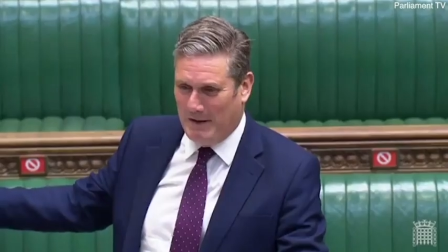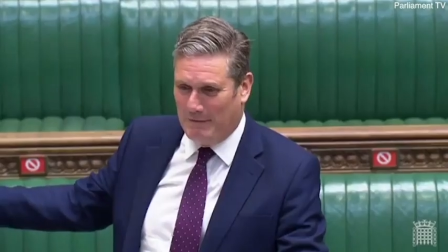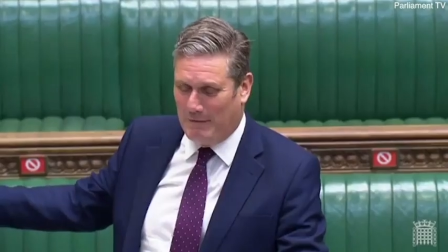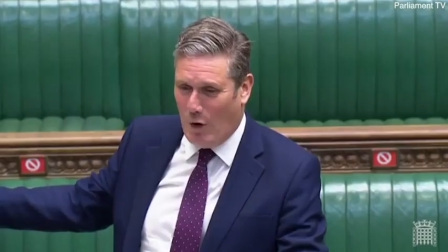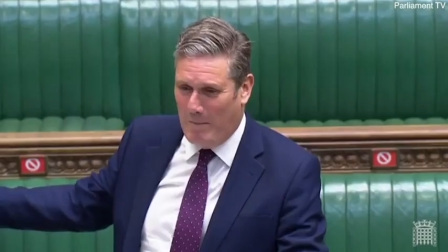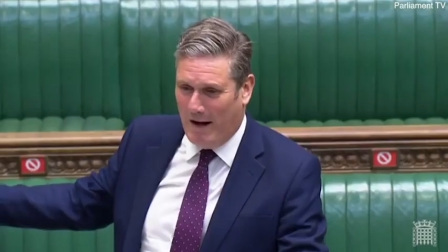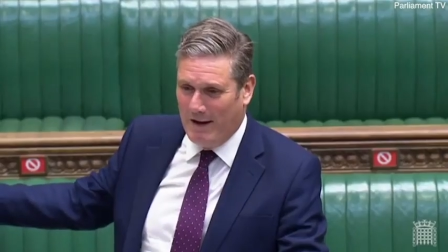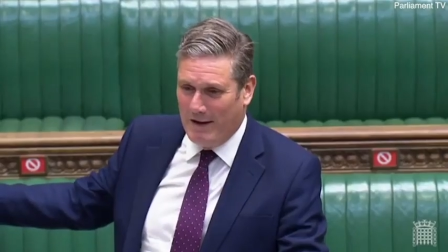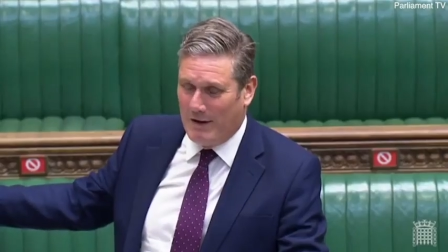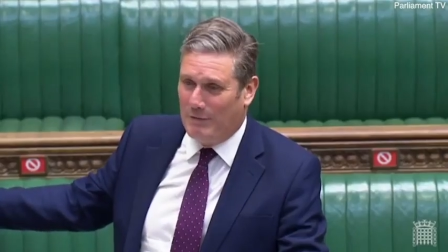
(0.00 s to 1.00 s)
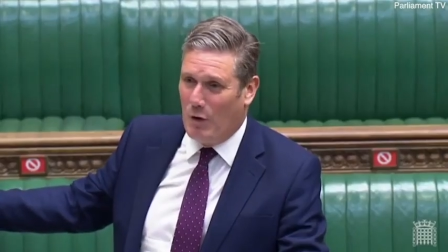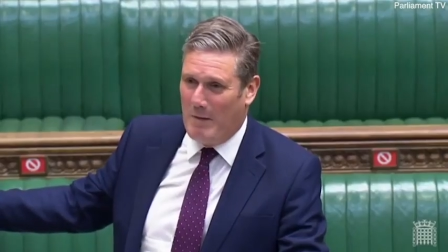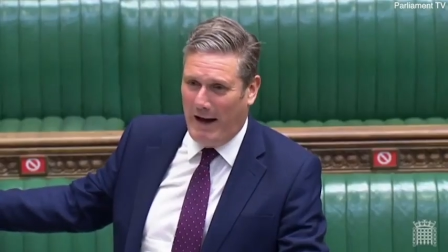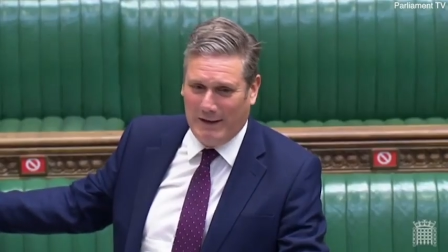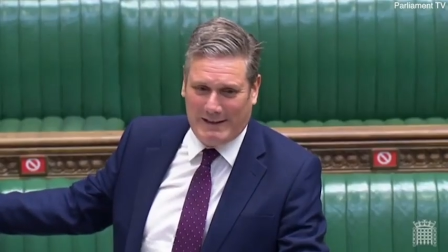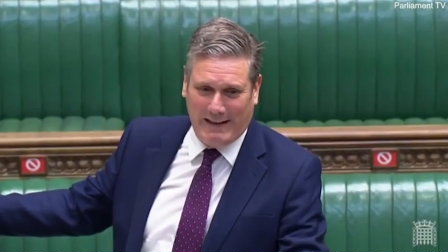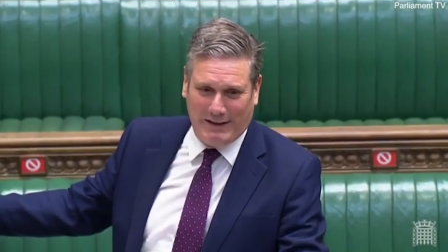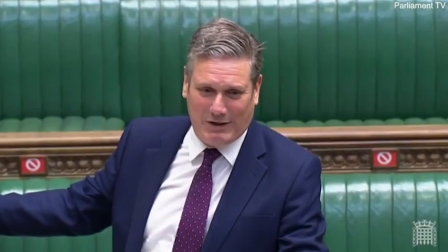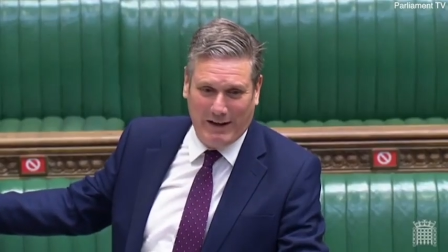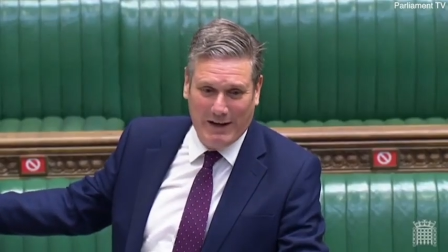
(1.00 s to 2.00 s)
me. The former, the former health
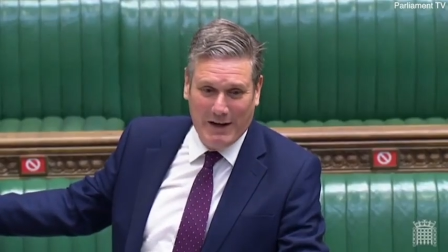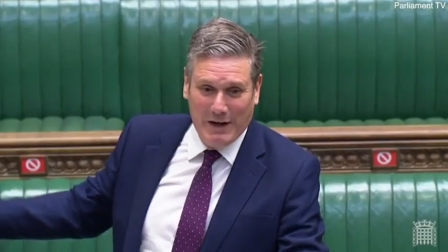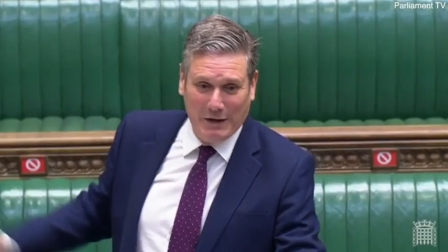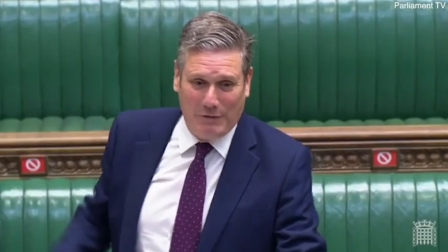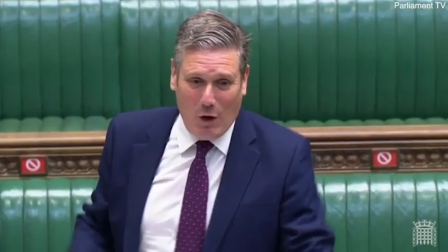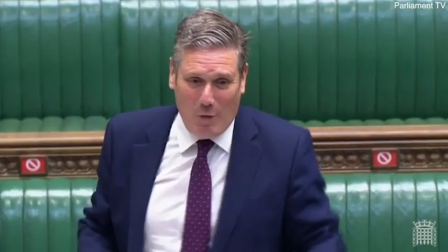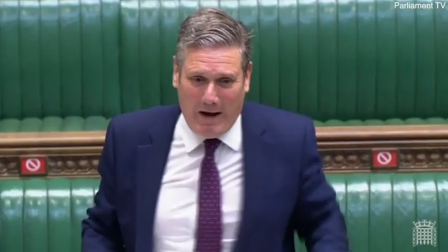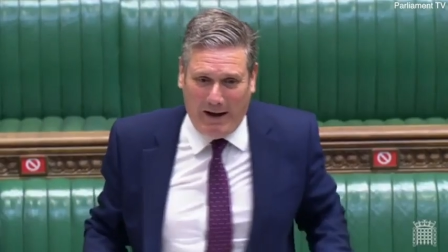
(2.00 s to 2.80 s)
secretary, the former